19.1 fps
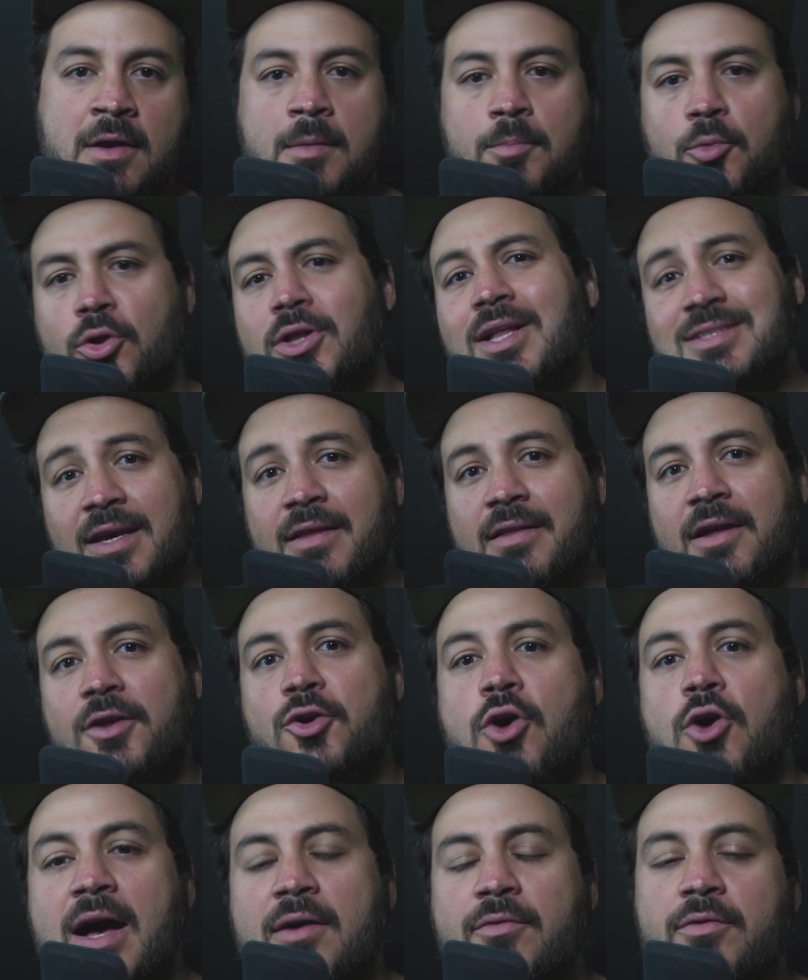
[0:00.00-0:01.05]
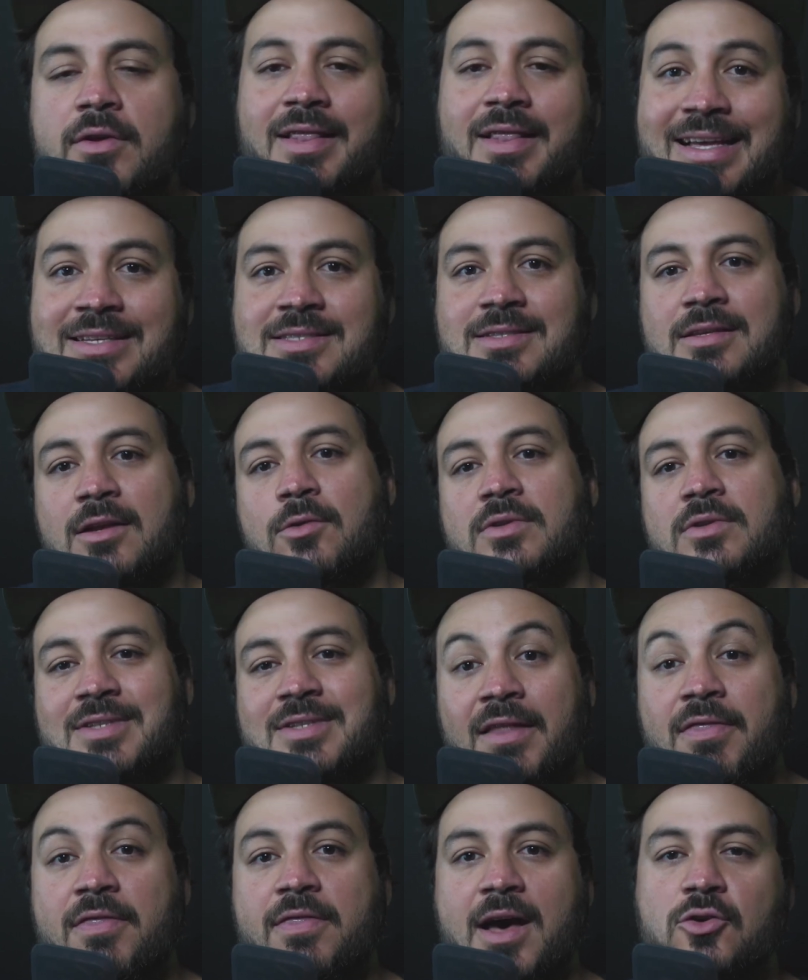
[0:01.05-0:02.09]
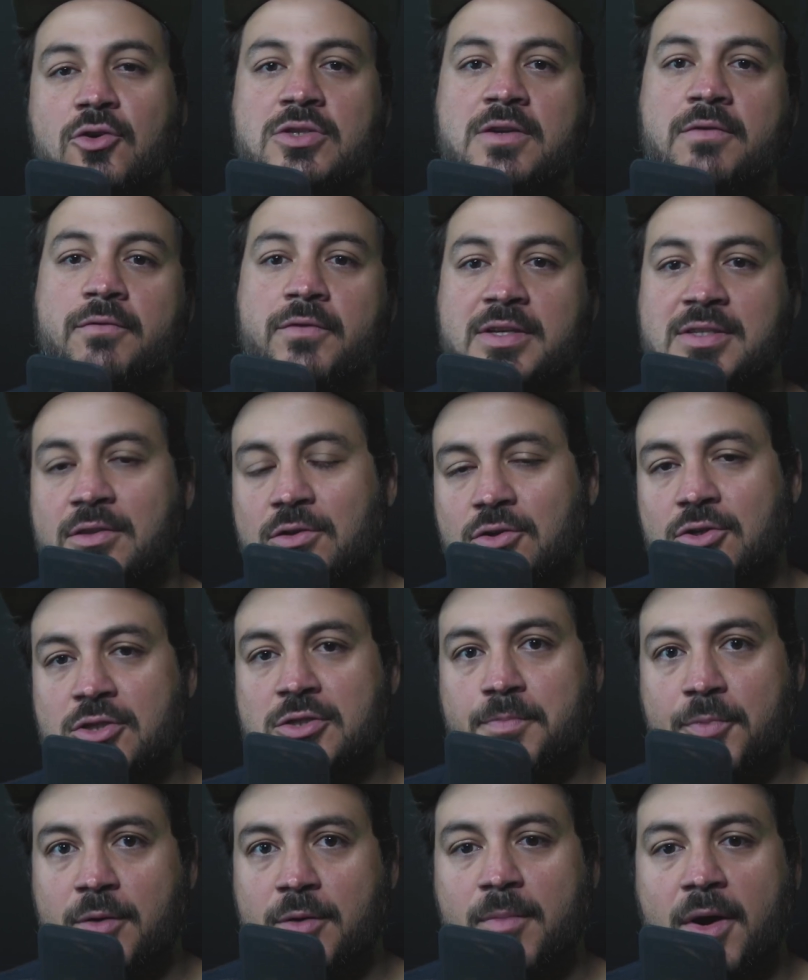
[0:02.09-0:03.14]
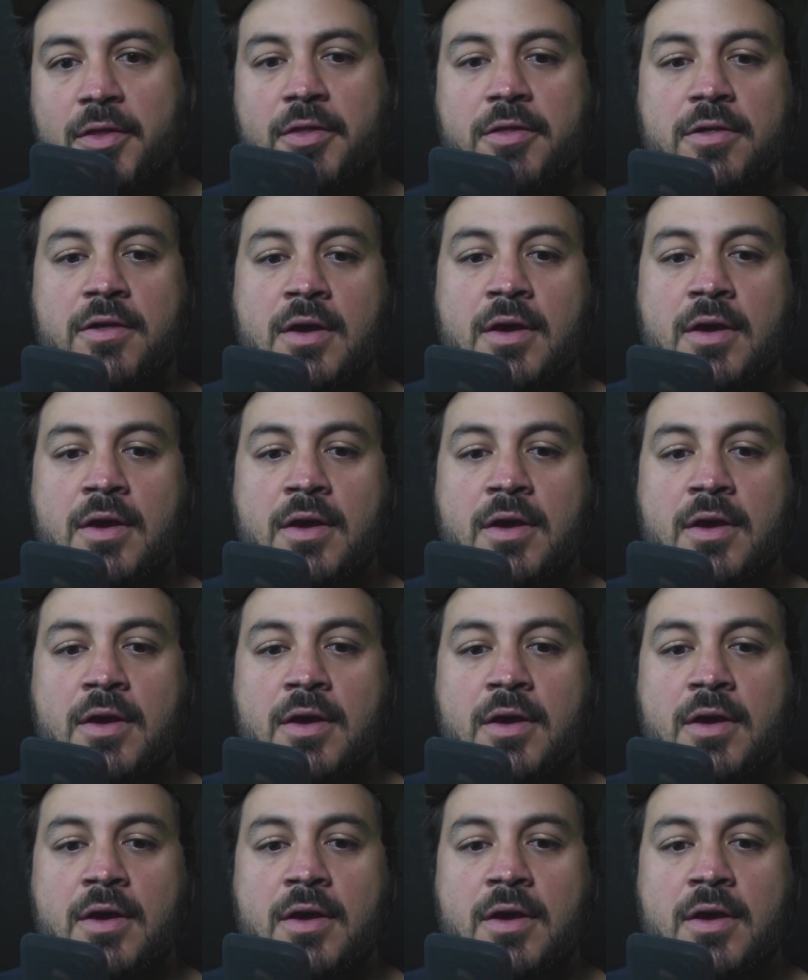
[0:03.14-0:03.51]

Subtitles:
But let's say that you have less than 10,000 visitors per month.